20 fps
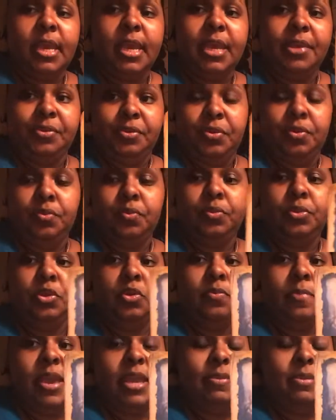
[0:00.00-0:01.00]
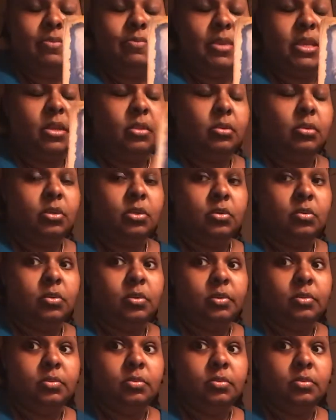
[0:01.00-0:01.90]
And you you may be being a little